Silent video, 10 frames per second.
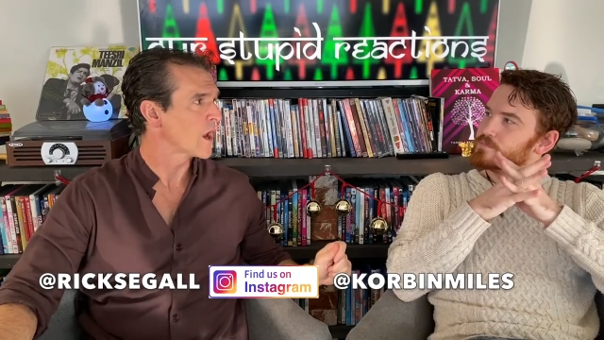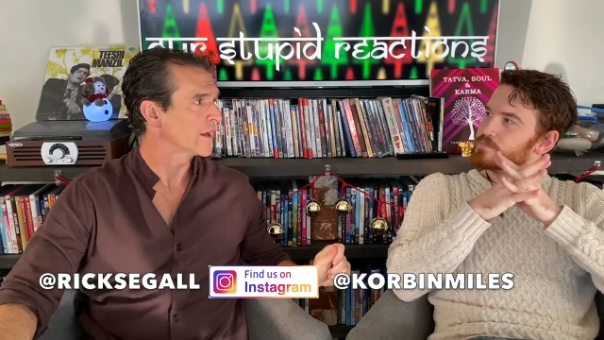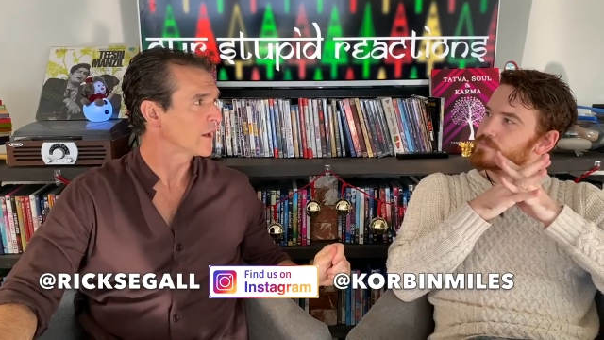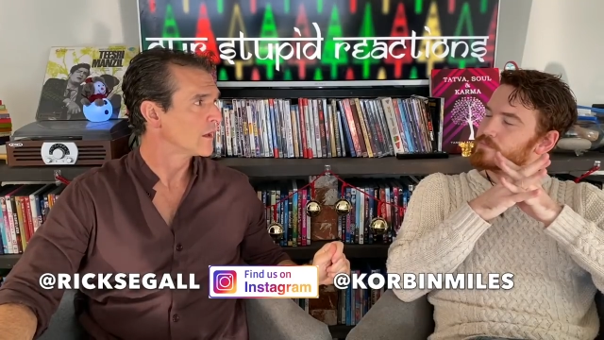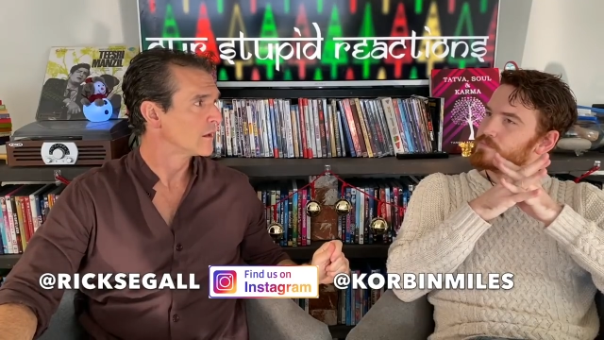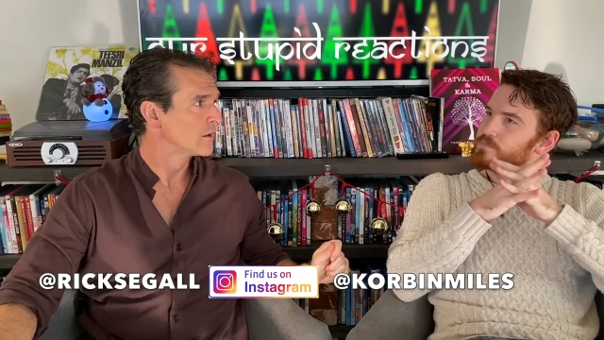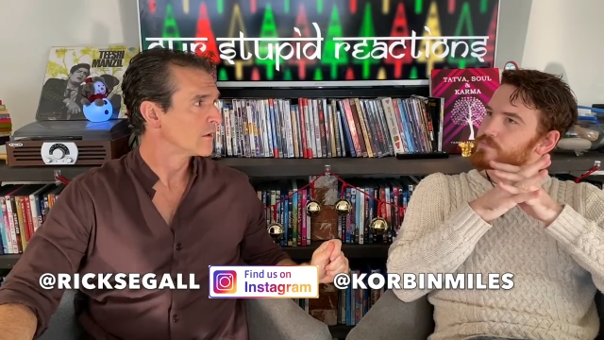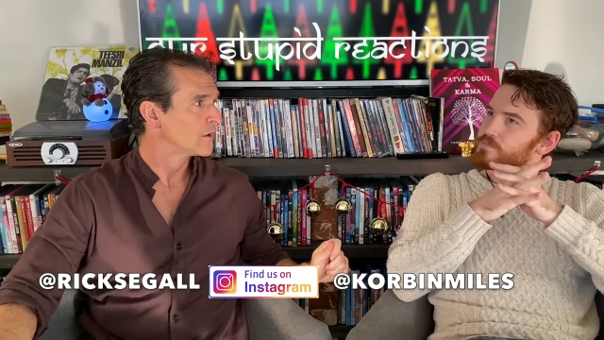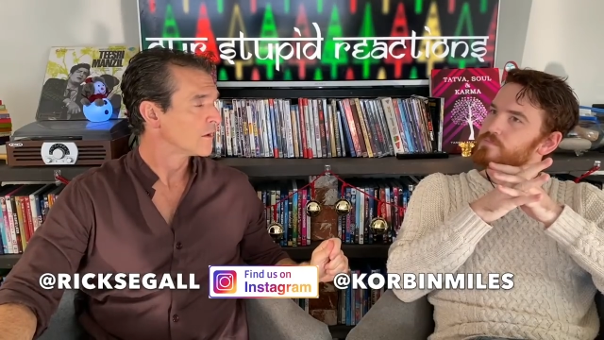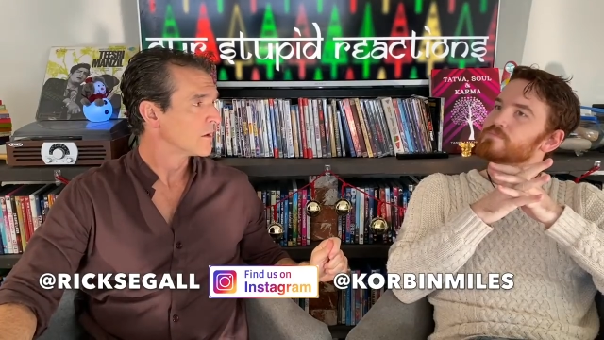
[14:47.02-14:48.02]
Speaker 1: Ryan.
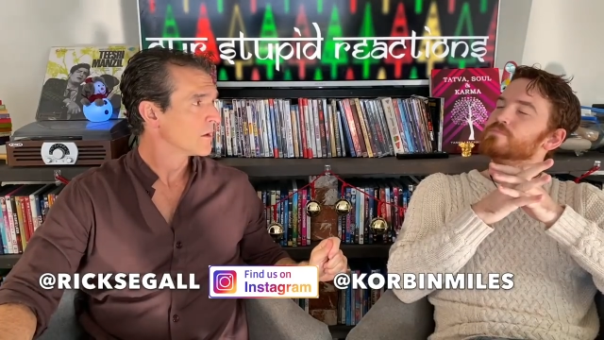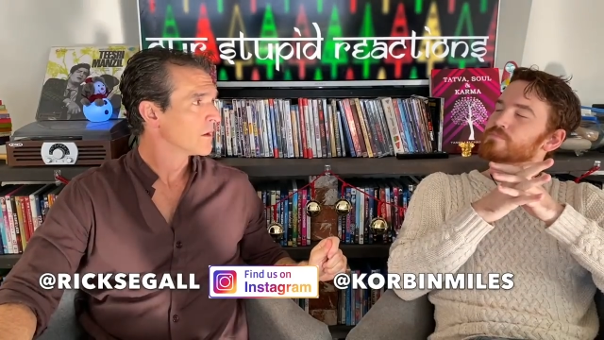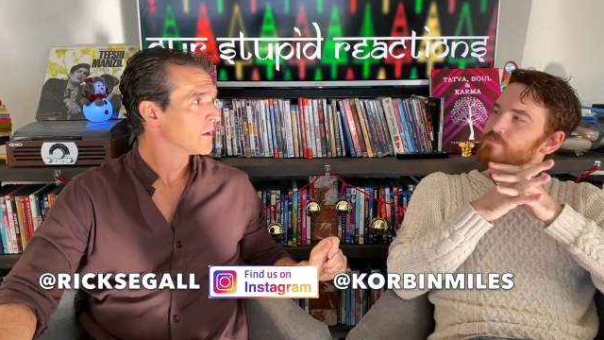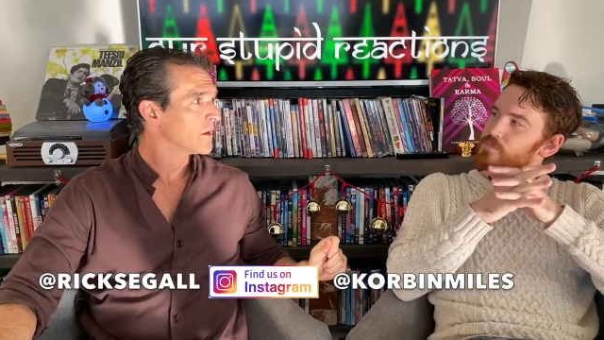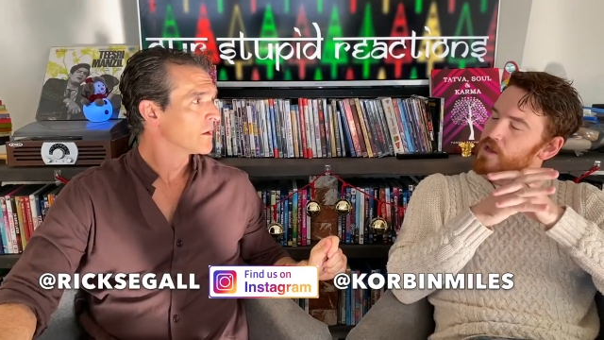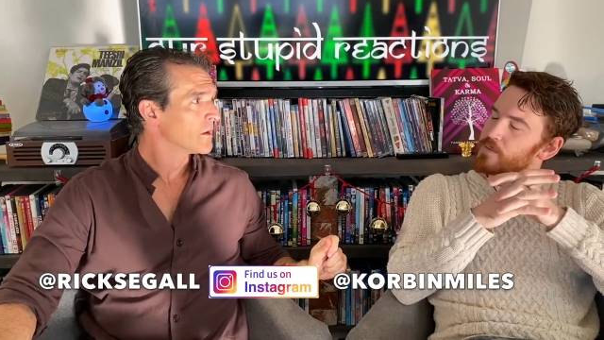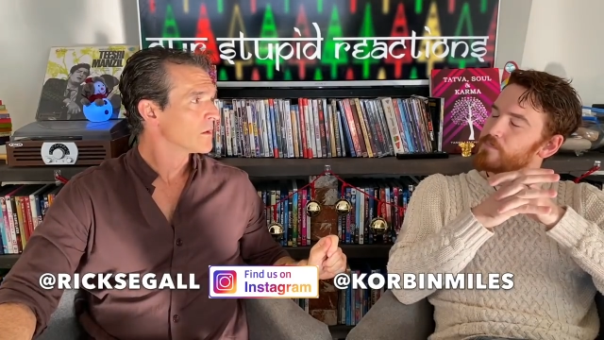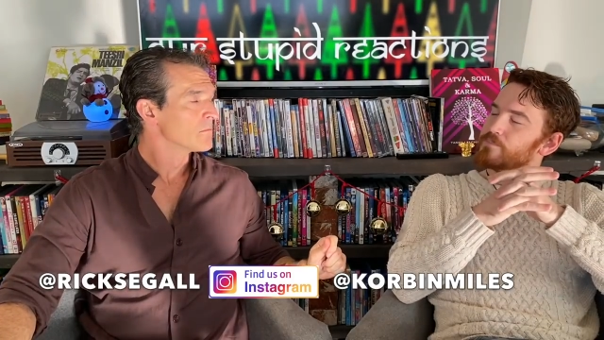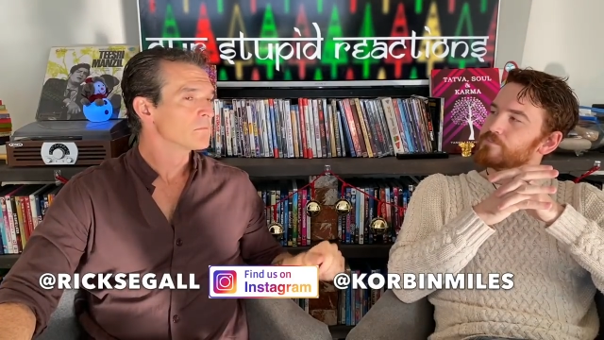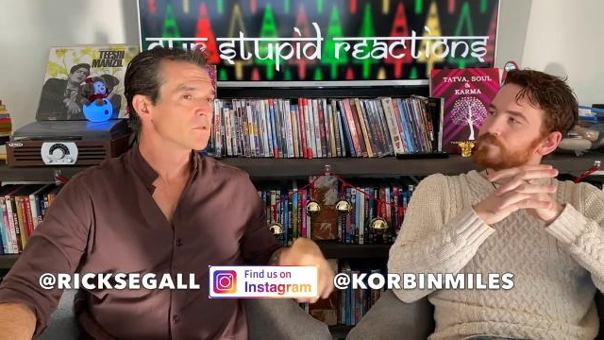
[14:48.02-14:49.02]
Yeah.
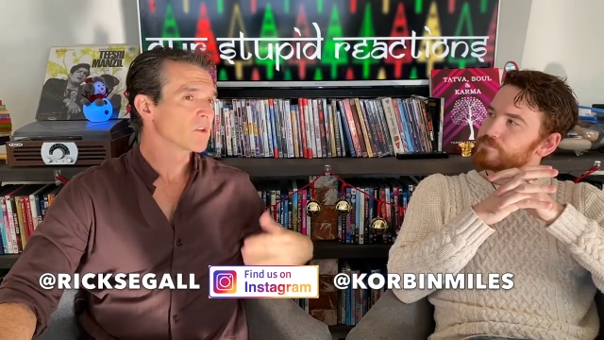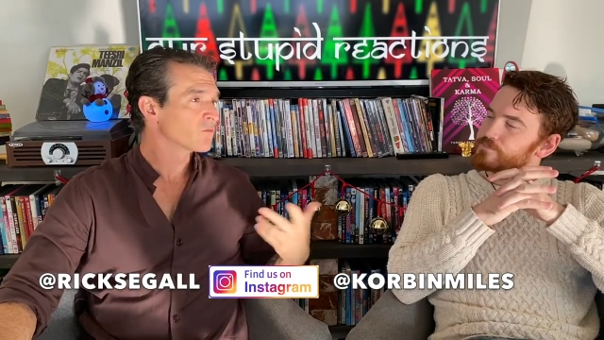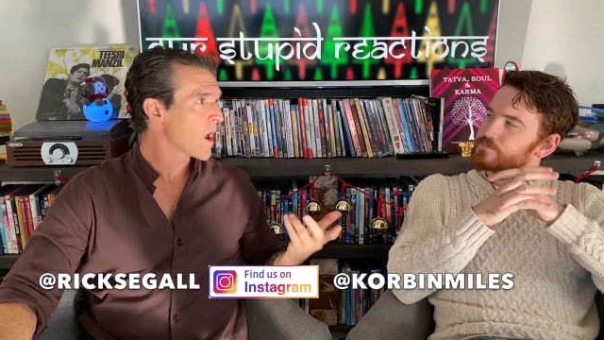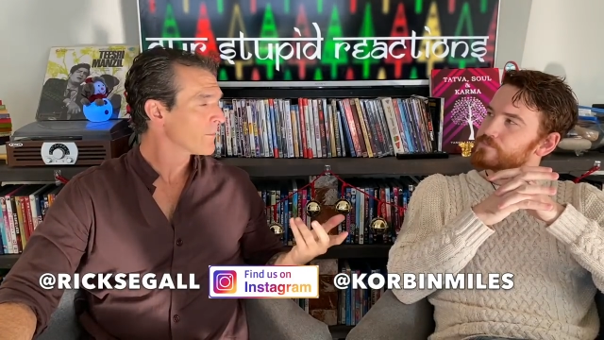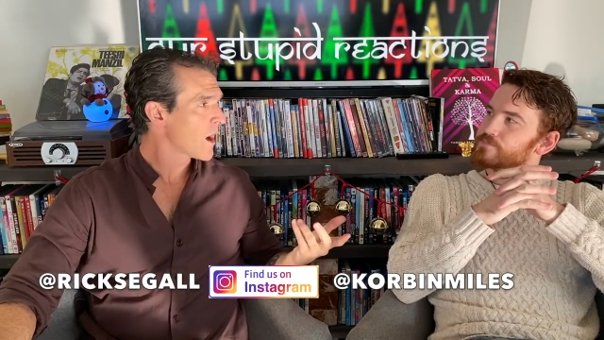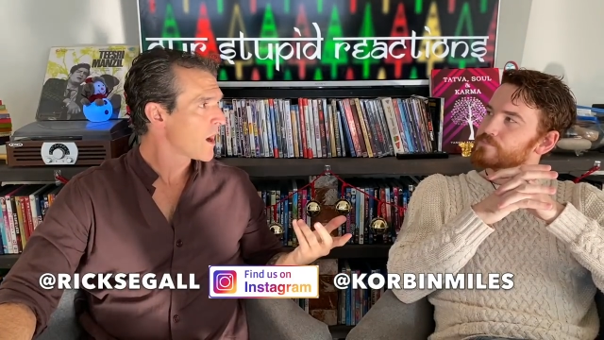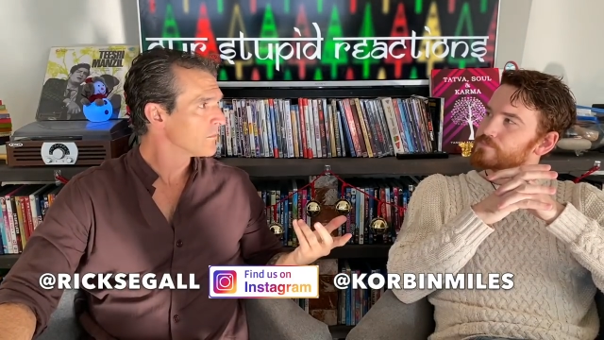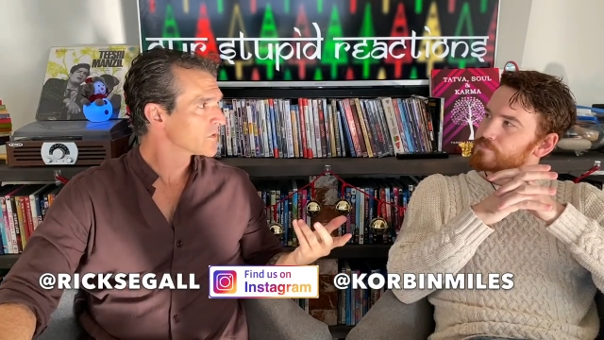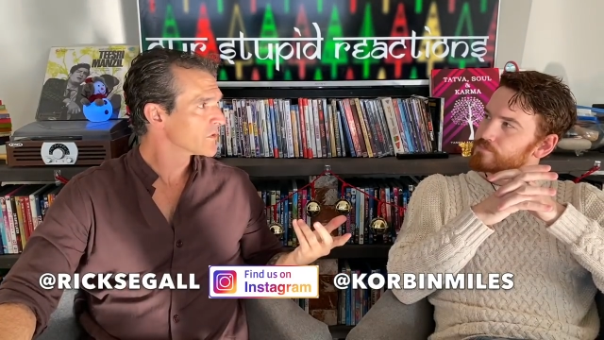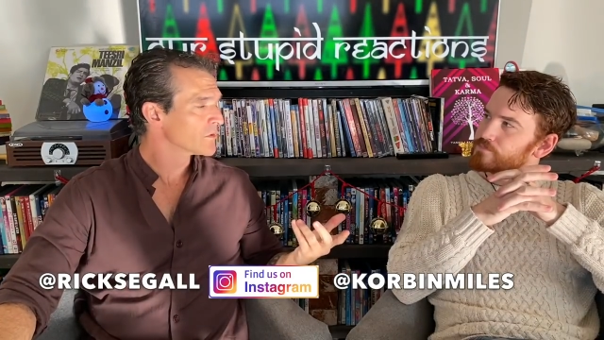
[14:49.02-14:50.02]
Does
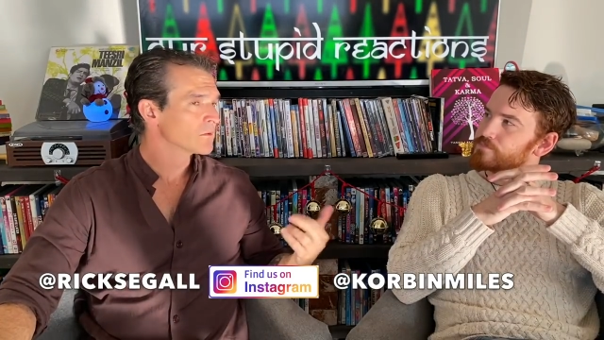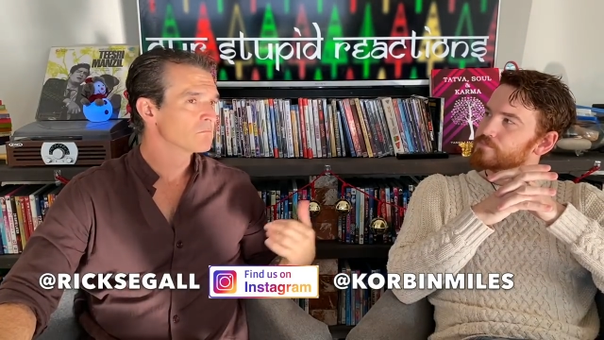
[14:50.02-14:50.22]
rom-coms,